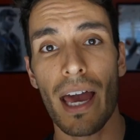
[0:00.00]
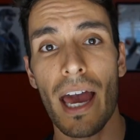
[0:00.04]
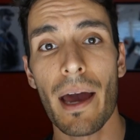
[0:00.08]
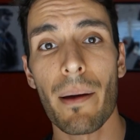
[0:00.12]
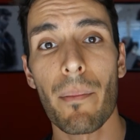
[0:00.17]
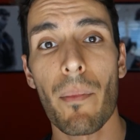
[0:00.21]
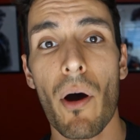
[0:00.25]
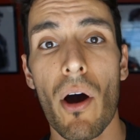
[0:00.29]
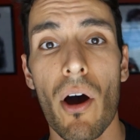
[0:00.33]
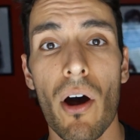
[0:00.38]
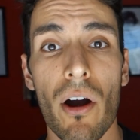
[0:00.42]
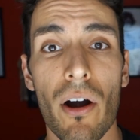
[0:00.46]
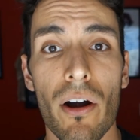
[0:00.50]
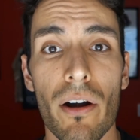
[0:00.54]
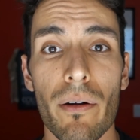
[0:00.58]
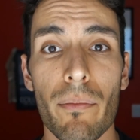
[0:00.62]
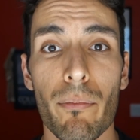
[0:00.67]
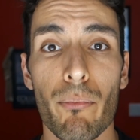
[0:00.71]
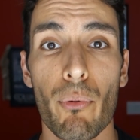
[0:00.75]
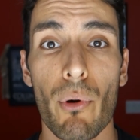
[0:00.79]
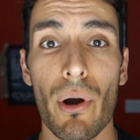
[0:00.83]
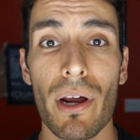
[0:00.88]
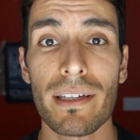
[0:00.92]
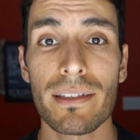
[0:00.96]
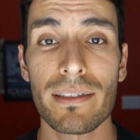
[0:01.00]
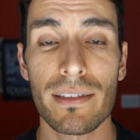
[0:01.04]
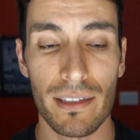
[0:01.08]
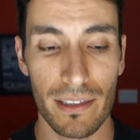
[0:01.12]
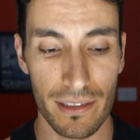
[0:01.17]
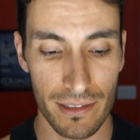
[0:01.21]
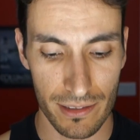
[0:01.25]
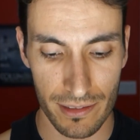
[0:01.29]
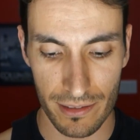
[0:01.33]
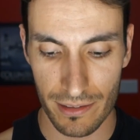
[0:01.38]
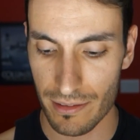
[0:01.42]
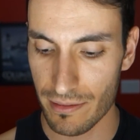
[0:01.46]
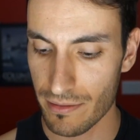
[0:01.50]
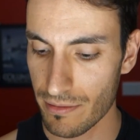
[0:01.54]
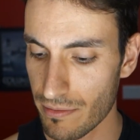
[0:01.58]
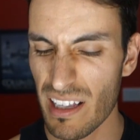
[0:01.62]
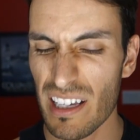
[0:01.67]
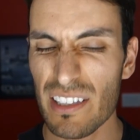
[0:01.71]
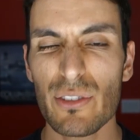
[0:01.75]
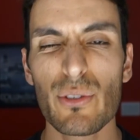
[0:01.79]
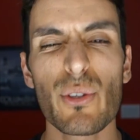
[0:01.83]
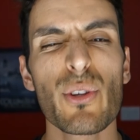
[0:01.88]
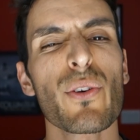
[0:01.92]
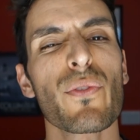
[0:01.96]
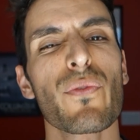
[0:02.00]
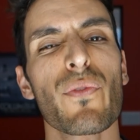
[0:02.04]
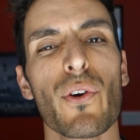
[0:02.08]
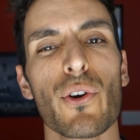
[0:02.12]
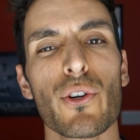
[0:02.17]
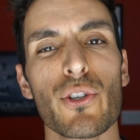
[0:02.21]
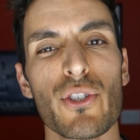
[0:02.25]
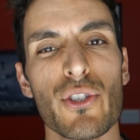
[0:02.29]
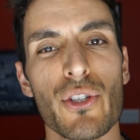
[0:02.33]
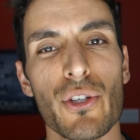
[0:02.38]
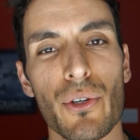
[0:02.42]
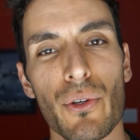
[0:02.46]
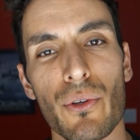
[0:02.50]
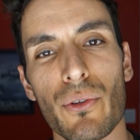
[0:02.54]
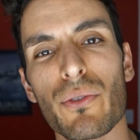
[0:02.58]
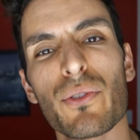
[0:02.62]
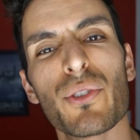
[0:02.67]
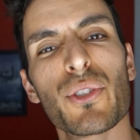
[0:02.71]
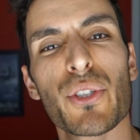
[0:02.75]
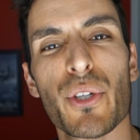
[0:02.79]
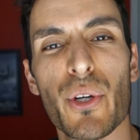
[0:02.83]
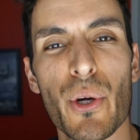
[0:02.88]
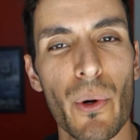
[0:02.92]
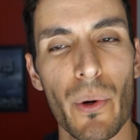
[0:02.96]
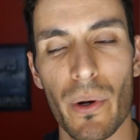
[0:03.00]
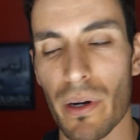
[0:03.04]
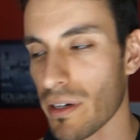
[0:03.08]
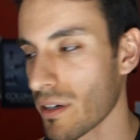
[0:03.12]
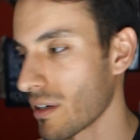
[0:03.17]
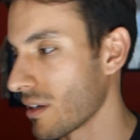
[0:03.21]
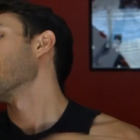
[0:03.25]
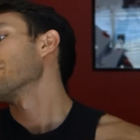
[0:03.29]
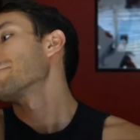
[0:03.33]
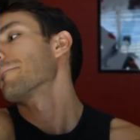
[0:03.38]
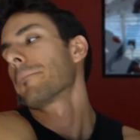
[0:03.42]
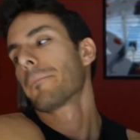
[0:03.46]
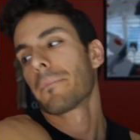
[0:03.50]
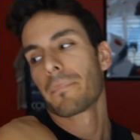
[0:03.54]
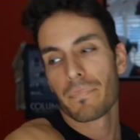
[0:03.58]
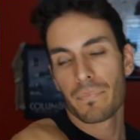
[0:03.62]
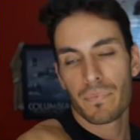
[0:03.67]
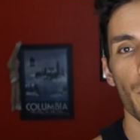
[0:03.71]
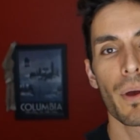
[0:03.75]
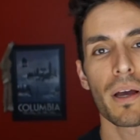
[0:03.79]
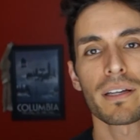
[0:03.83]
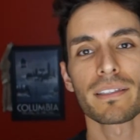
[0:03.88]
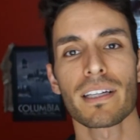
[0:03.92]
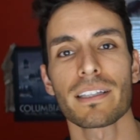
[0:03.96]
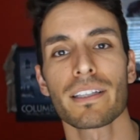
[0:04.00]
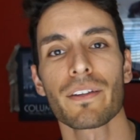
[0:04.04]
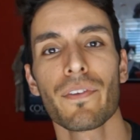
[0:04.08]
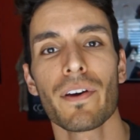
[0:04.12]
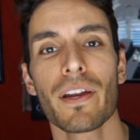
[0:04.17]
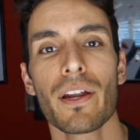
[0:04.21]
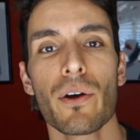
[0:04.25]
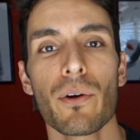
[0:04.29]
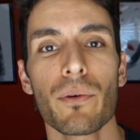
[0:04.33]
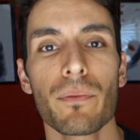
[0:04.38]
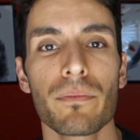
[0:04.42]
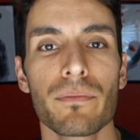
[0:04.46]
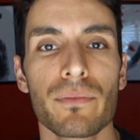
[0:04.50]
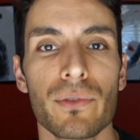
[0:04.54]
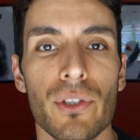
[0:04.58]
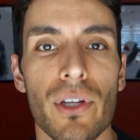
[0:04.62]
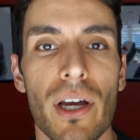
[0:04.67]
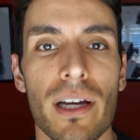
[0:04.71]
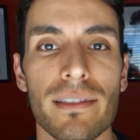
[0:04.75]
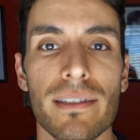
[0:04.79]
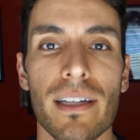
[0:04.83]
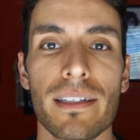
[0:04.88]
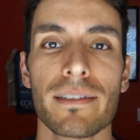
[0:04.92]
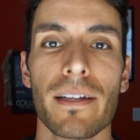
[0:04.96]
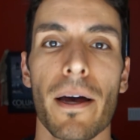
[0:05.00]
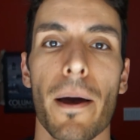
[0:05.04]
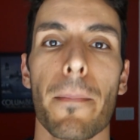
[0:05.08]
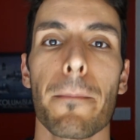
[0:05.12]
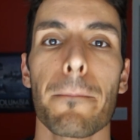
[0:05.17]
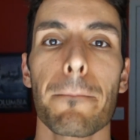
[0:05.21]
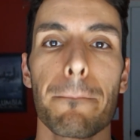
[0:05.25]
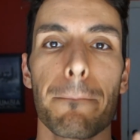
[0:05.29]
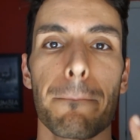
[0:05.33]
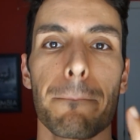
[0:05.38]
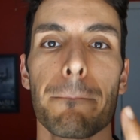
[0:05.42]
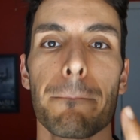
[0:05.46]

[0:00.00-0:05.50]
MR bracelets. Let's do the first two. Screw it. Hope you guys liked the video. See you guys next time.